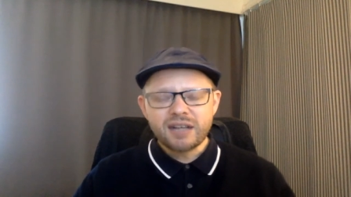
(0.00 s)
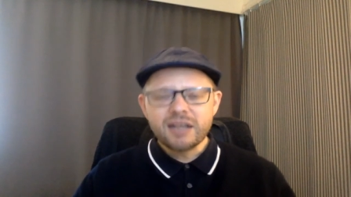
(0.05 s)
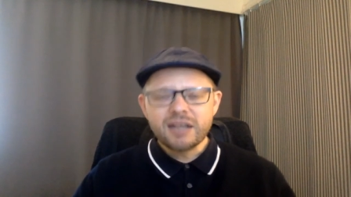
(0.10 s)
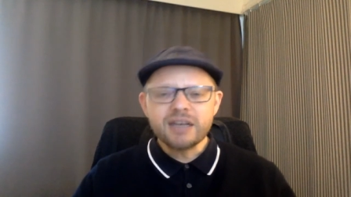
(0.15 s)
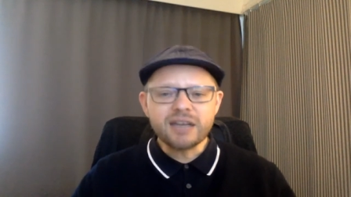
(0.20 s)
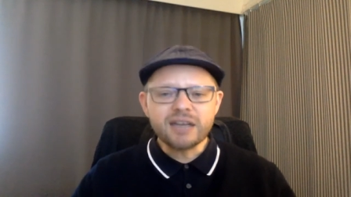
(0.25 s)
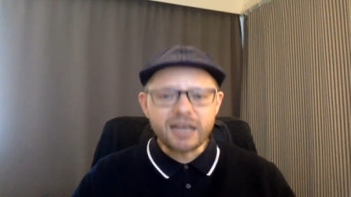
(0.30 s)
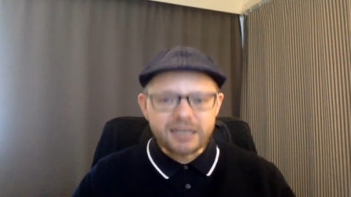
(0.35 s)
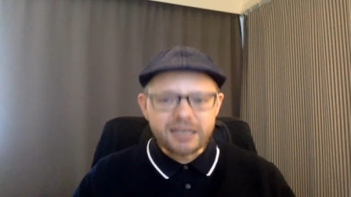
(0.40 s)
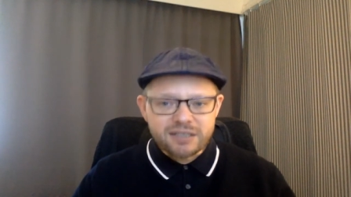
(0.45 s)

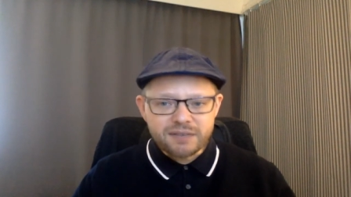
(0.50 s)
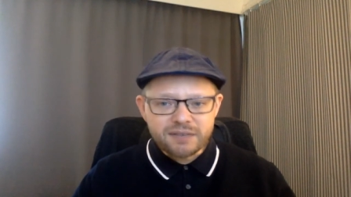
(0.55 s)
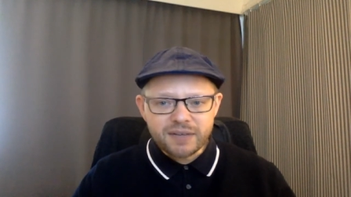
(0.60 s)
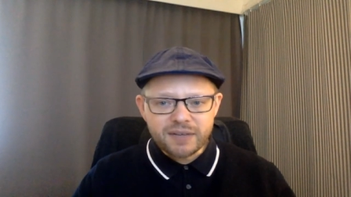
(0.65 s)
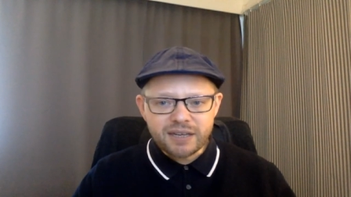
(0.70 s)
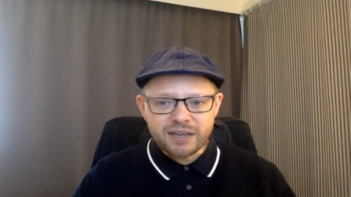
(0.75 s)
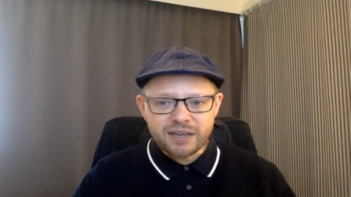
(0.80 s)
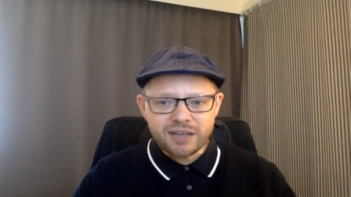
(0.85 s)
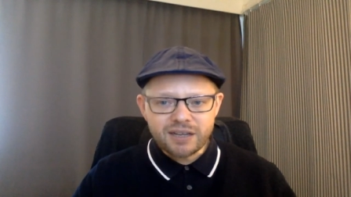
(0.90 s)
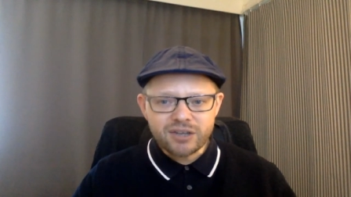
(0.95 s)
native
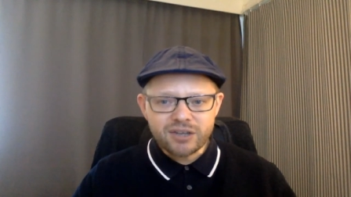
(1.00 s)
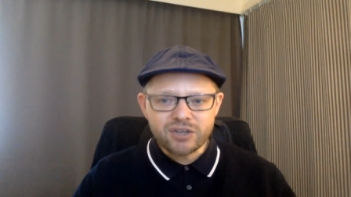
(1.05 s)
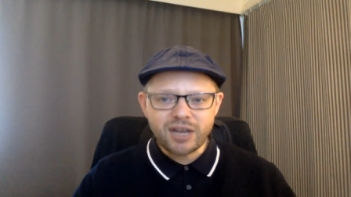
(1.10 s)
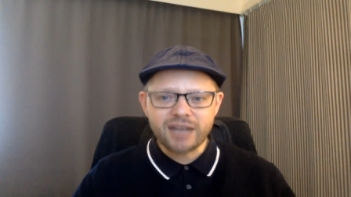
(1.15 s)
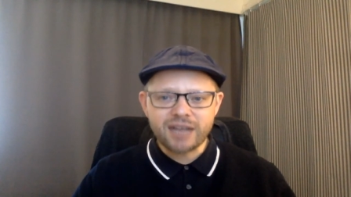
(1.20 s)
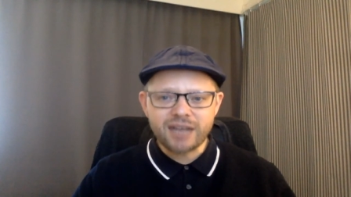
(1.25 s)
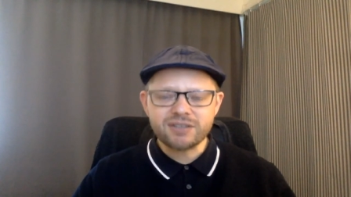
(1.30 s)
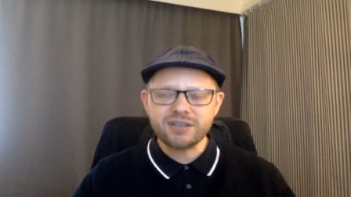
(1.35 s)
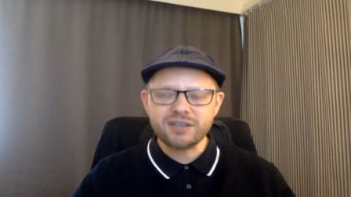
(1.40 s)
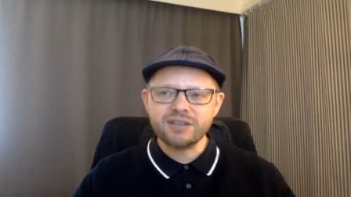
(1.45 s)
English
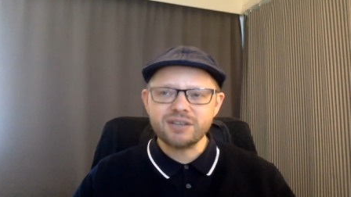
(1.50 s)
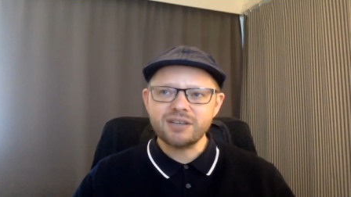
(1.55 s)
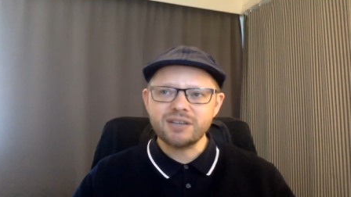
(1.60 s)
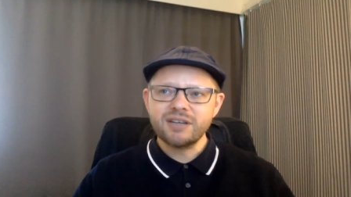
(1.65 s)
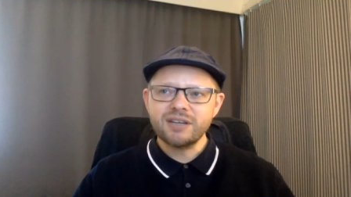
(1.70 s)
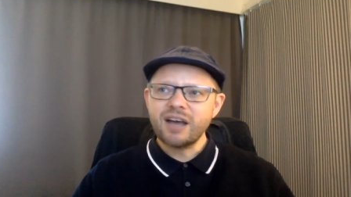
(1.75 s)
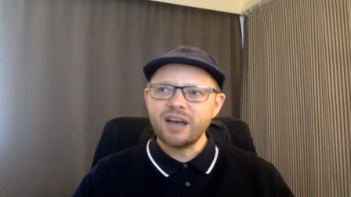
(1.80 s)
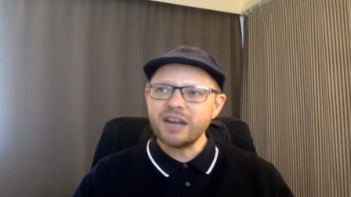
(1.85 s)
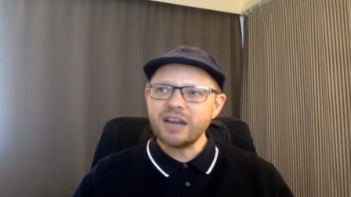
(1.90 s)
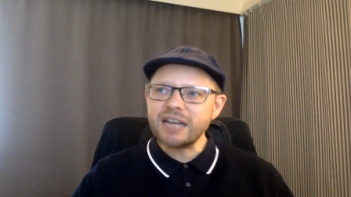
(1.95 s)
as an
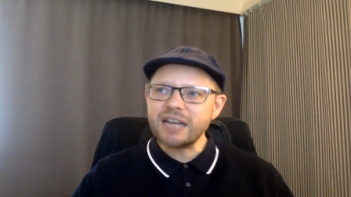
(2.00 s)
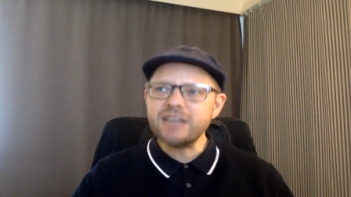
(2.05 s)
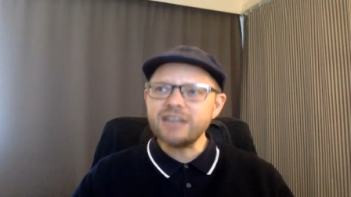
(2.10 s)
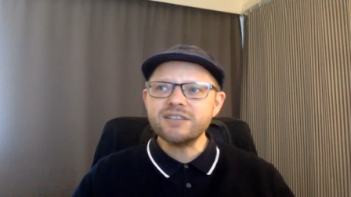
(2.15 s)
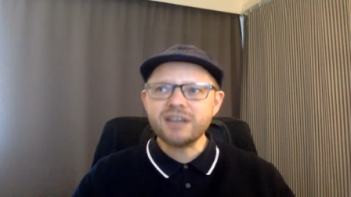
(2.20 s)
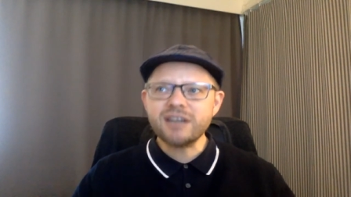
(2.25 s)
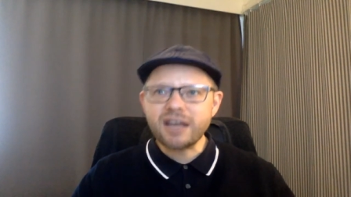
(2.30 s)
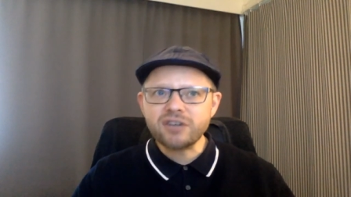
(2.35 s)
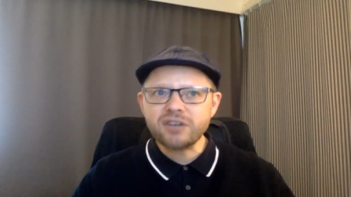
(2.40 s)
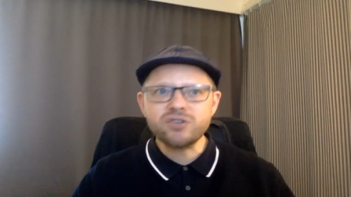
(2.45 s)

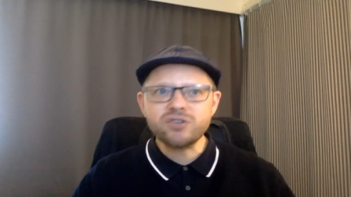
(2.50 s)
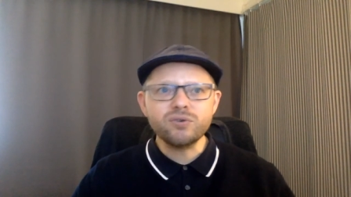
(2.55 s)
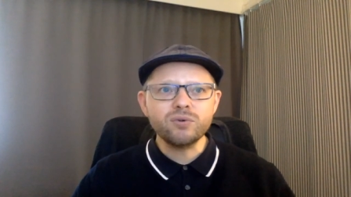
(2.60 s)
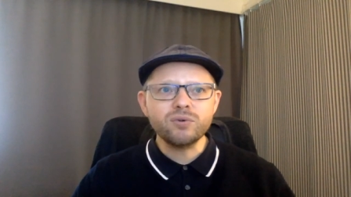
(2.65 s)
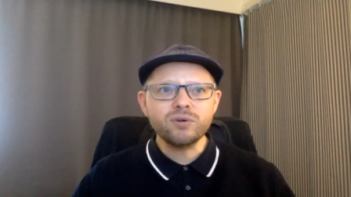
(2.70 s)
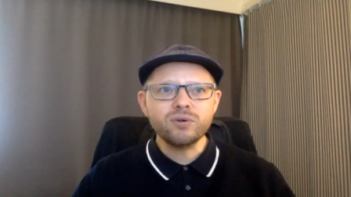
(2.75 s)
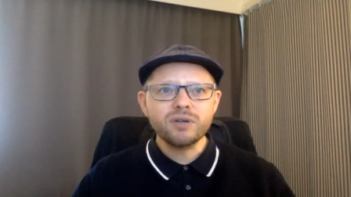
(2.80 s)
international